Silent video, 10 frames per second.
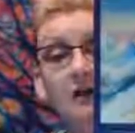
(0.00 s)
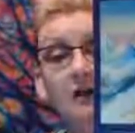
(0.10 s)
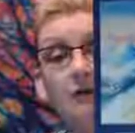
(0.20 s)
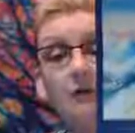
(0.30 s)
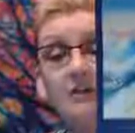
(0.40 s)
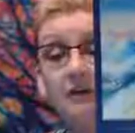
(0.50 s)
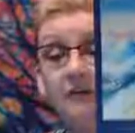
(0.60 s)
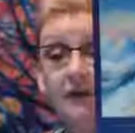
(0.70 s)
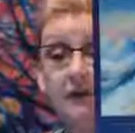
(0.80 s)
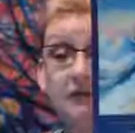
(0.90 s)
which I
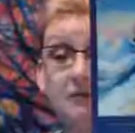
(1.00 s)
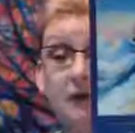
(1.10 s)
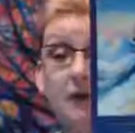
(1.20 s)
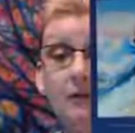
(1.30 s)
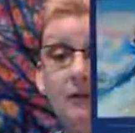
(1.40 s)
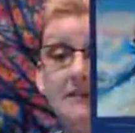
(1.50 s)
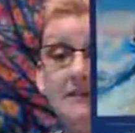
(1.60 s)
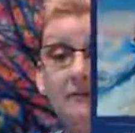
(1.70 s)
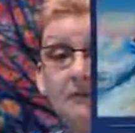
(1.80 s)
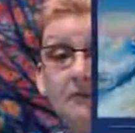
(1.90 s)
feel is probably
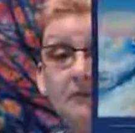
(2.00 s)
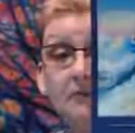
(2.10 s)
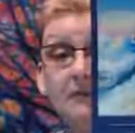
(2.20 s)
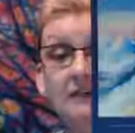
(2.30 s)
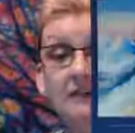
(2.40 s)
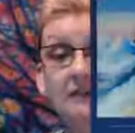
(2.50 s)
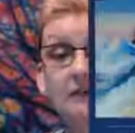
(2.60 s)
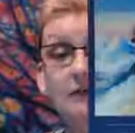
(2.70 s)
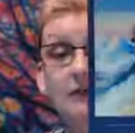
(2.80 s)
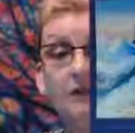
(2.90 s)
something you've been dealing
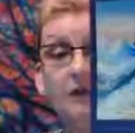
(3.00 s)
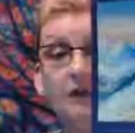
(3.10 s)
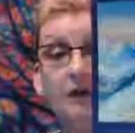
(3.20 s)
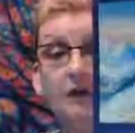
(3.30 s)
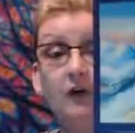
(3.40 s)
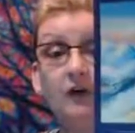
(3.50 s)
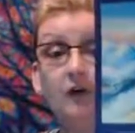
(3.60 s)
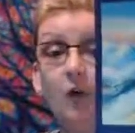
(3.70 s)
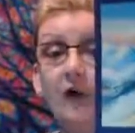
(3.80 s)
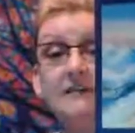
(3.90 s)
with for
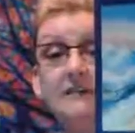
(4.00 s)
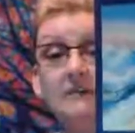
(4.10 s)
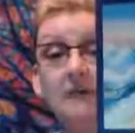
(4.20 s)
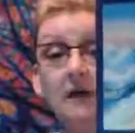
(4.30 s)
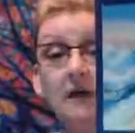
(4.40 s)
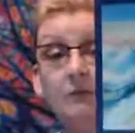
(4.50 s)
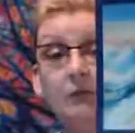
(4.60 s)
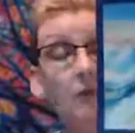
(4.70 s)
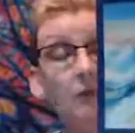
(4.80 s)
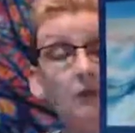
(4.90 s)
quite some time,
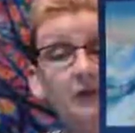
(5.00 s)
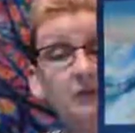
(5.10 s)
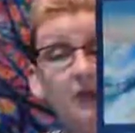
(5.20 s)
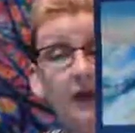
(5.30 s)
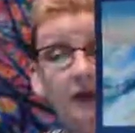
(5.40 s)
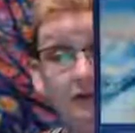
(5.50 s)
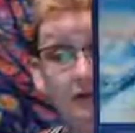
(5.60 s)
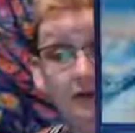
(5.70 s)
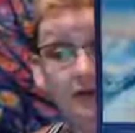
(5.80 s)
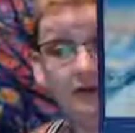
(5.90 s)
probably childhood.